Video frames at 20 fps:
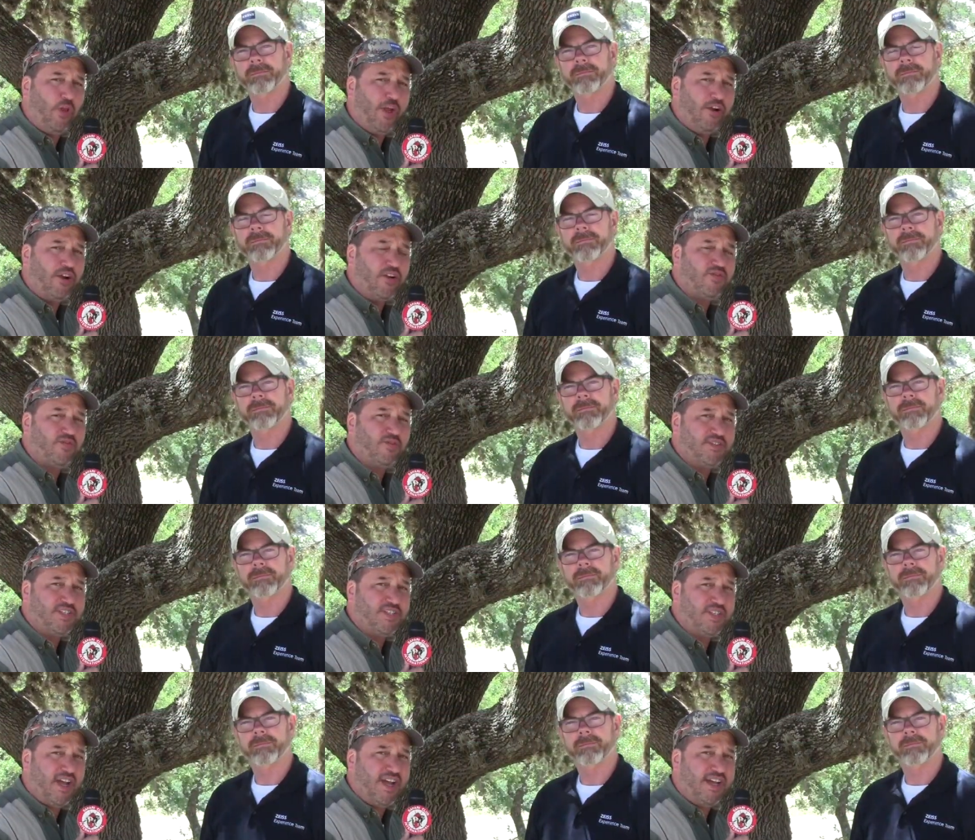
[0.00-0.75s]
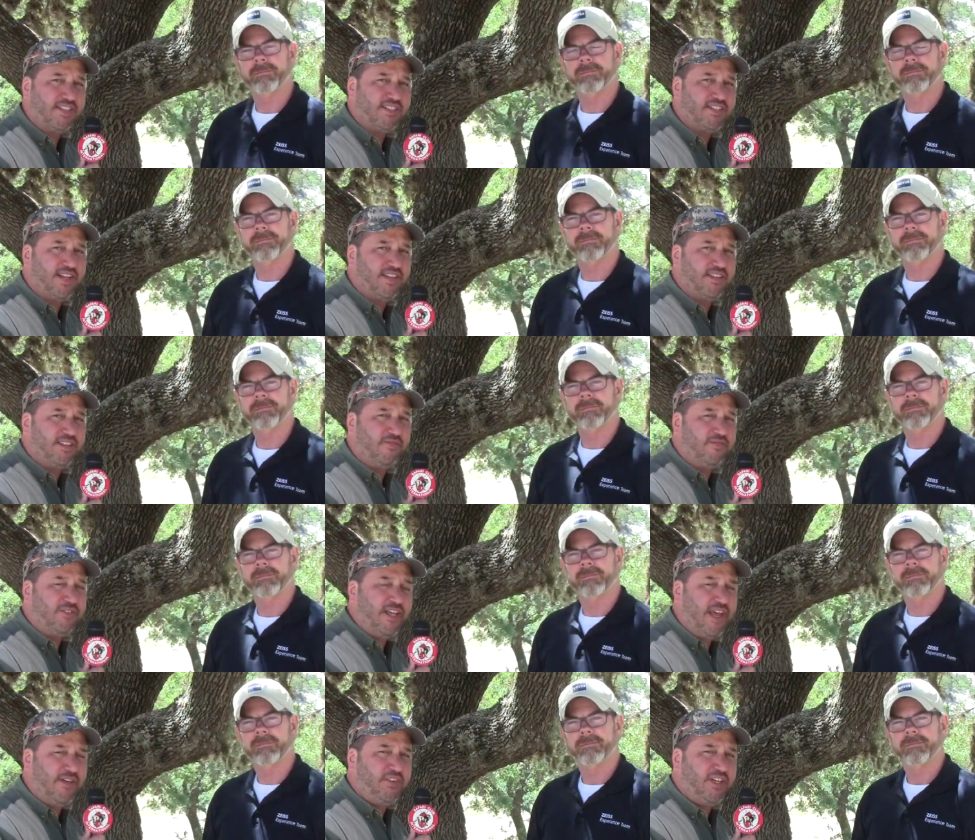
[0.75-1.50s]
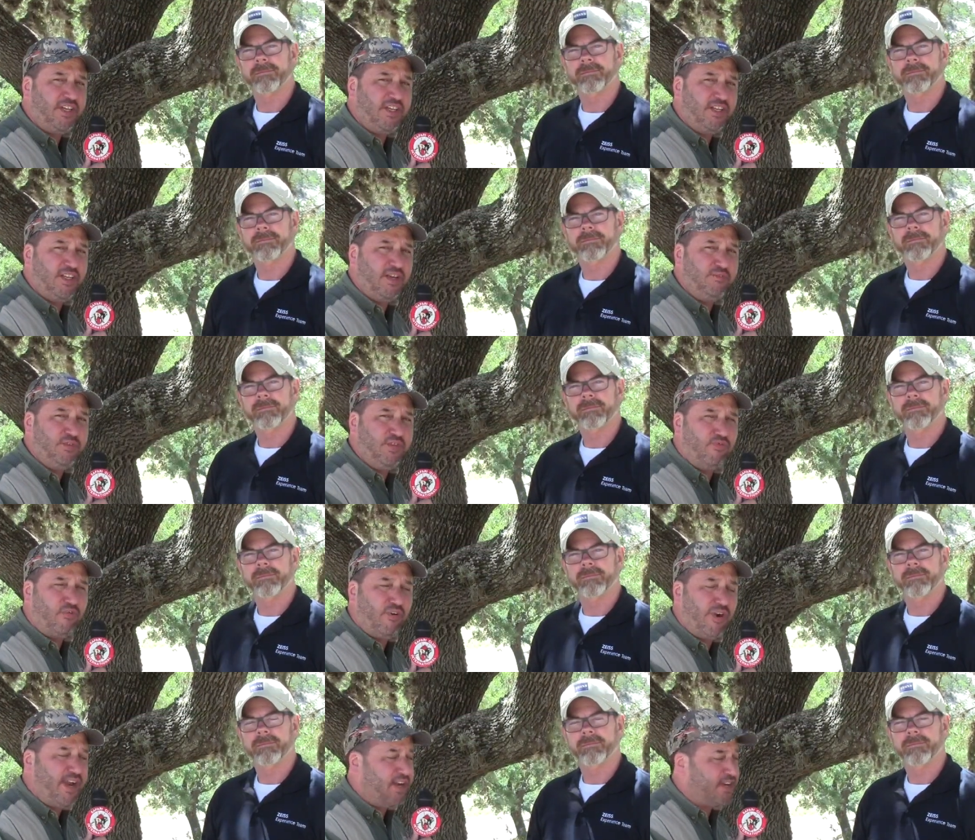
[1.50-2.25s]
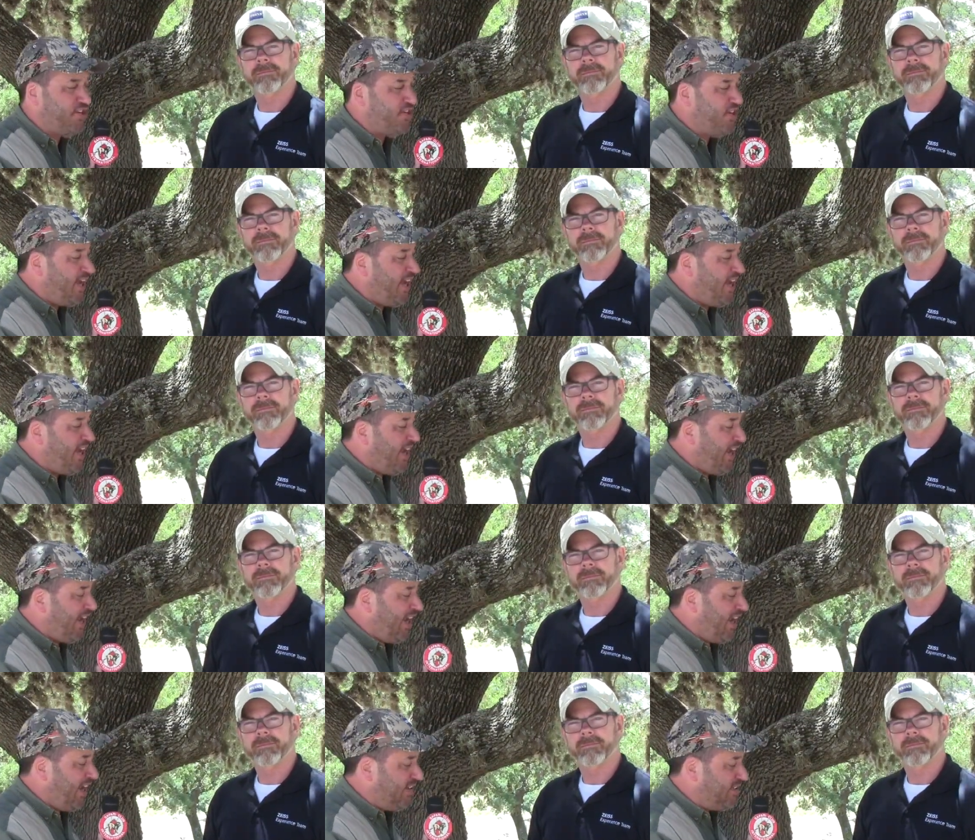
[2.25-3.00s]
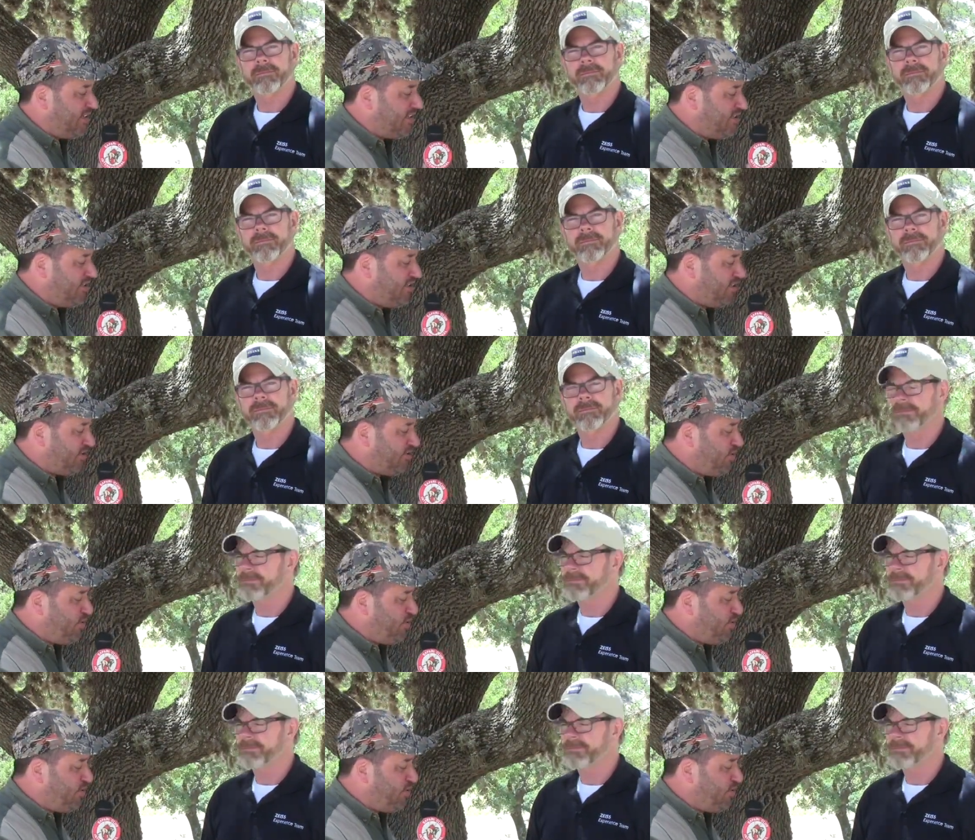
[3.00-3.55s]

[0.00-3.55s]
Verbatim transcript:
Speaker 1: Harris from Zeiss at the FTW Ranch. And Joel,